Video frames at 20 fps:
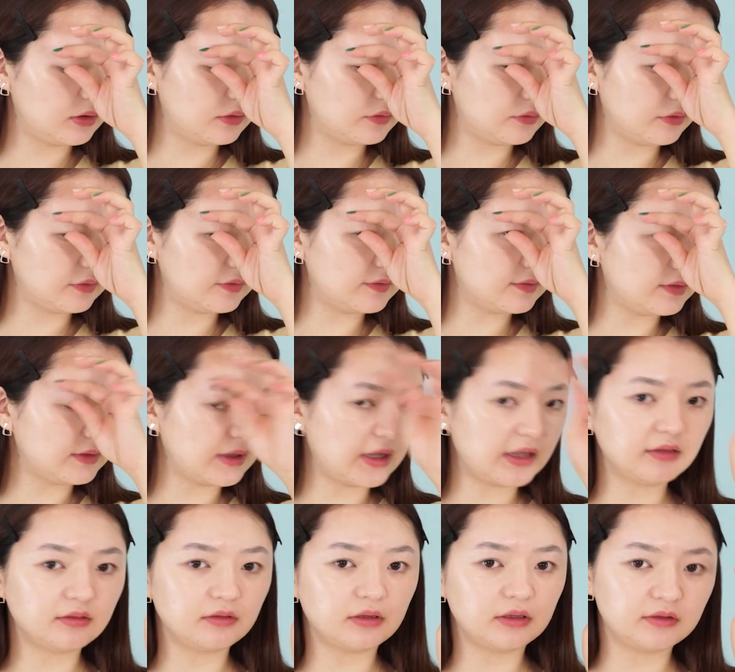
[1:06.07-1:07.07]
So
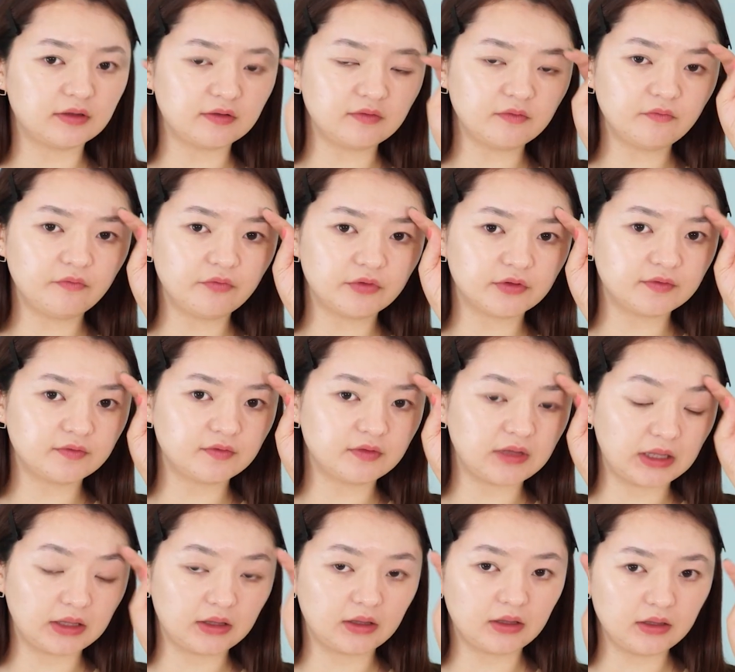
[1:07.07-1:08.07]
it doesn't feel
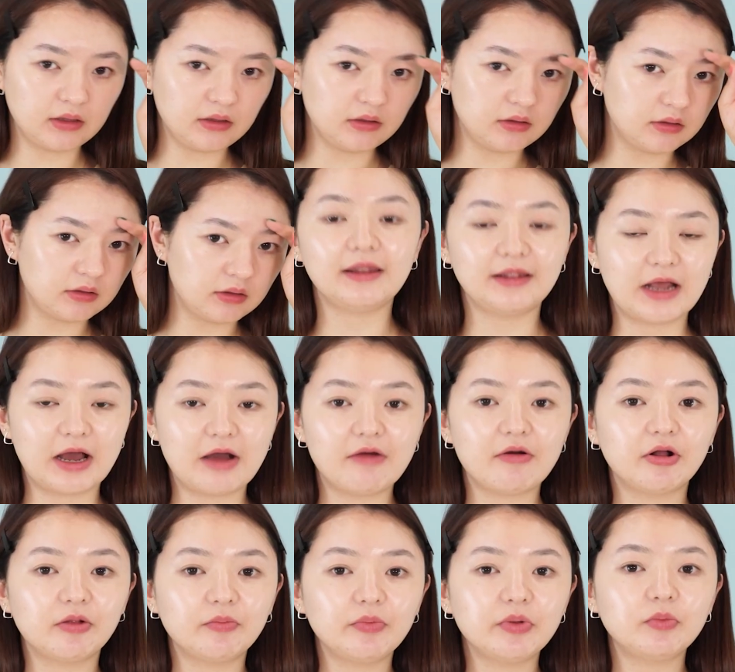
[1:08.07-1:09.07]
sticky. And now
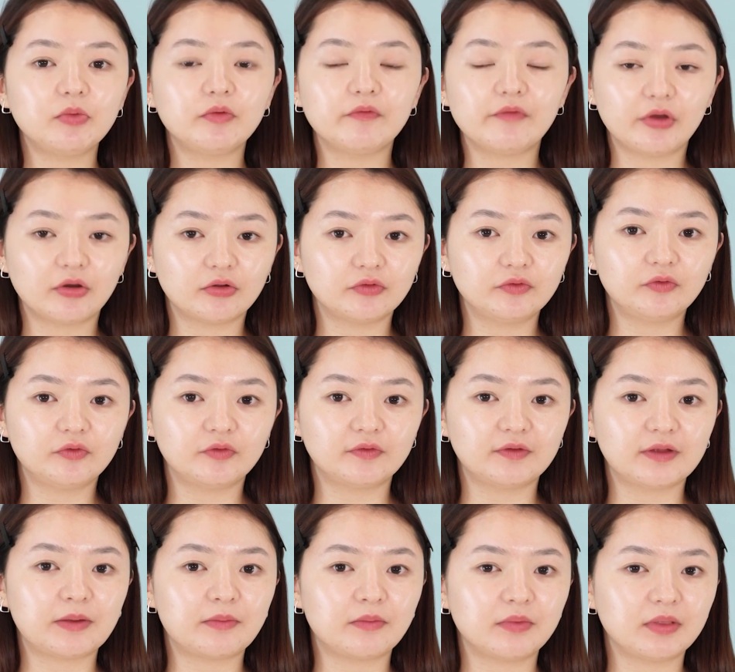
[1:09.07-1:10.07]
I'll be moving on to
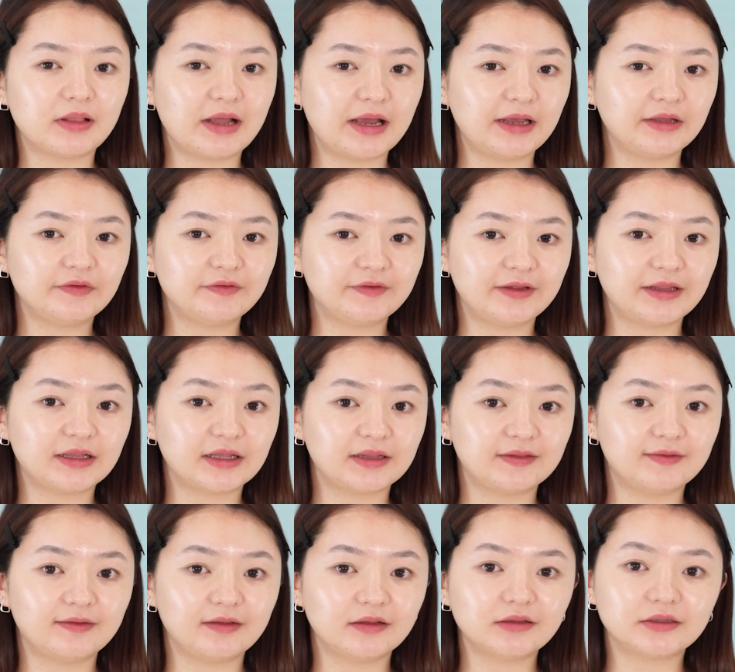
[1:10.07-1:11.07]
some light shade
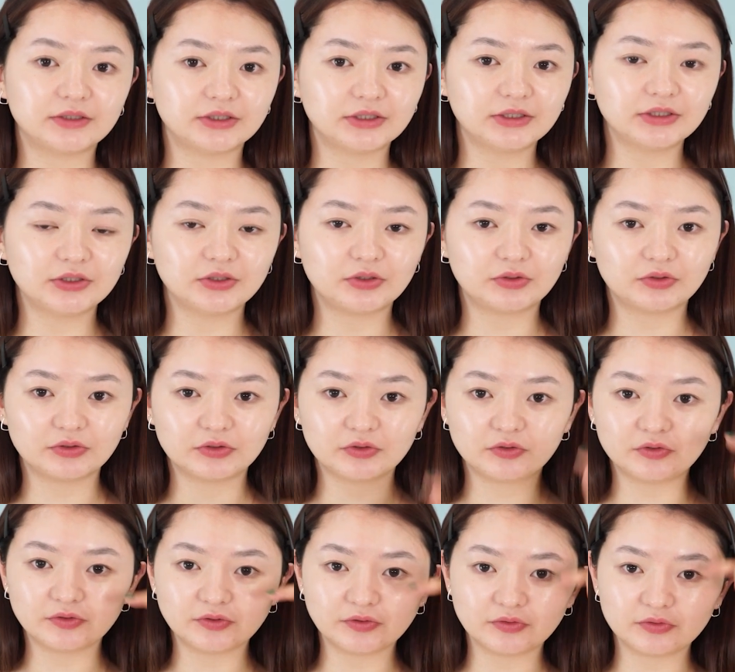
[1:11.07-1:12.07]
concealer in order
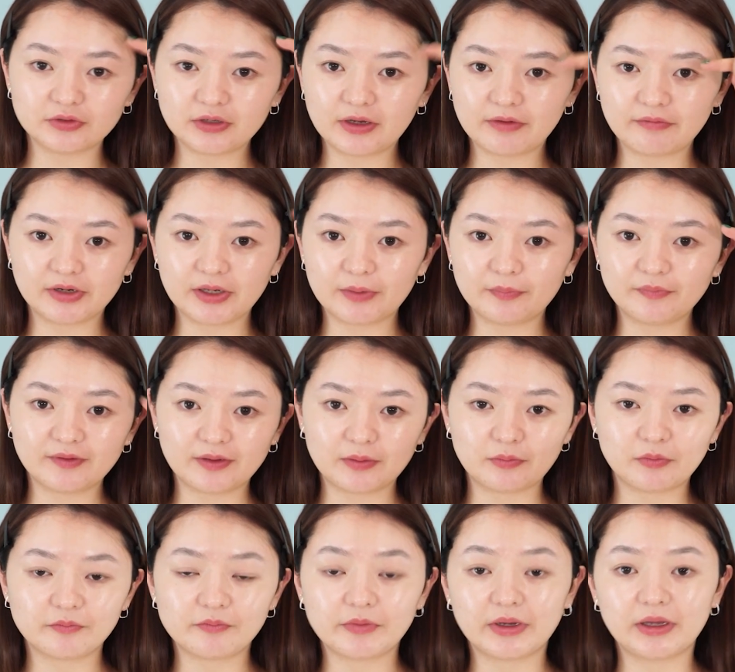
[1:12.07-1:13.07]
to cover up
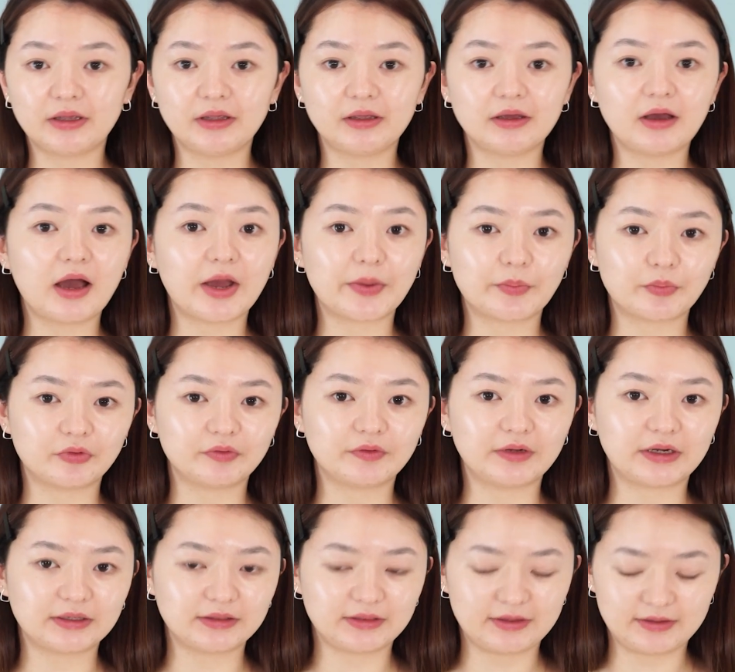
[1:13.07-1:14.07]
some of my eyebrow
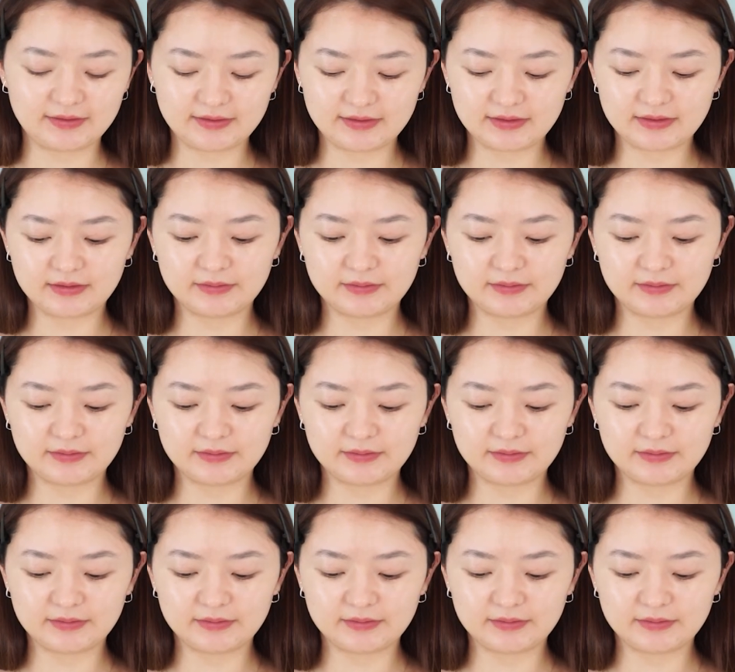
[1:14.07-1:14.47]
darkness.